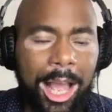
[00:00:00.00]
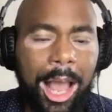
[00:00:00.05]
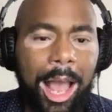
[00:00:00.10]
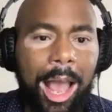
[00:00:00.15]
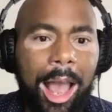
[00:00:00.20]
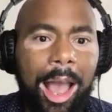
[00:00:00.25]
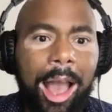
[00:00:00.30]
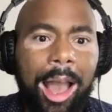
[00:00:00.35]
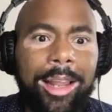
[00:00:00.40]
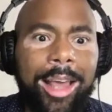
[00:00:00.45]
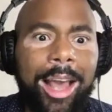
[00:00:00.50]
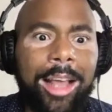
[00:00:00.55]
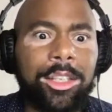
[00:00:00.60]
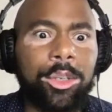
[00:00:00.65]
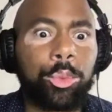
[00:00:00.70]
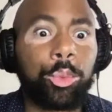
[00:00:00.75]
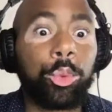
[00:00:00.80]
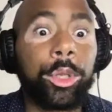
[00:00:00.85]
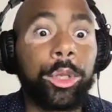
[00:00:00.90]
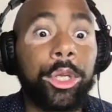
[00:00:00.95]
And I had
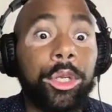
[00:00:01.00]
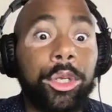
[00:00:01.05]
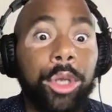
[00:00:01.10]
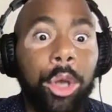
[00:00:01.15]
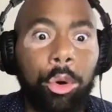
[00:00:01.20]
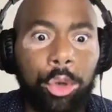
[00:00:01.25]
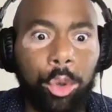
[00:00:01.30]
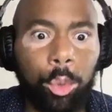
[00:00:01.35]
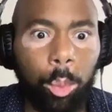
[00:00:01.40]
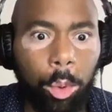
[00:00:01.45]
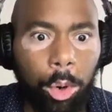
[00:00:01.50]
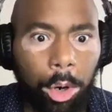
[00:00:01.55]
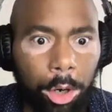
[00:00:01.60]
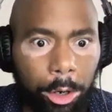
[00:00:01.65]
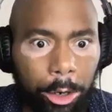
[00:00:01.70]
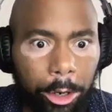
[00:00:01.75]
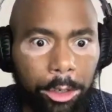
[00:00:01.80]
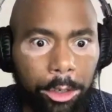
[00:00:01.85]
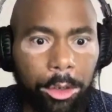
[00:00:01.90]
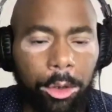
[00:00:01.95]
to really go to
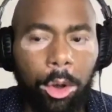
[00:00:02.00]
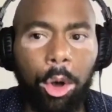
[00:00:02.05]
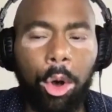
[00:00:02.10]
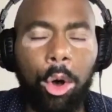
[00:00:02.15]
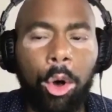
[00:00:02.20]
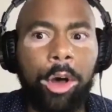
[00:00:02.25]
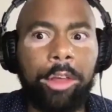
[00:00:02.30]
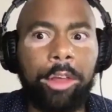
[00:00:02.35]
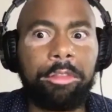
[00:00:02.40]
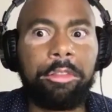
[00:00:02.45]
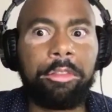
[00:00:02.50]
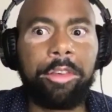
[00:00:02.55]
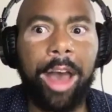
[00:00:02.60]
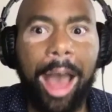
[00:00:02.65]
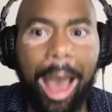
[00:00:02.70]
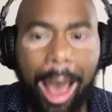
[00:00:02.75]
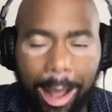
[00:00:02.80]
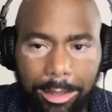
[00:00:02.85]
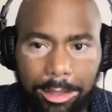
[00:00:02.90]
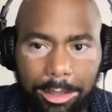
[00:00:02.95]
work on
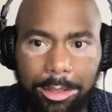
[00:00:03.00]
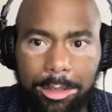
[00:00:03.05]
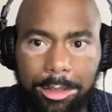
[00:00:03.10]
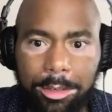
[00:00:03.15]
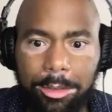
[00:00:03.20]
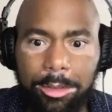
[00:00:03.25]
that.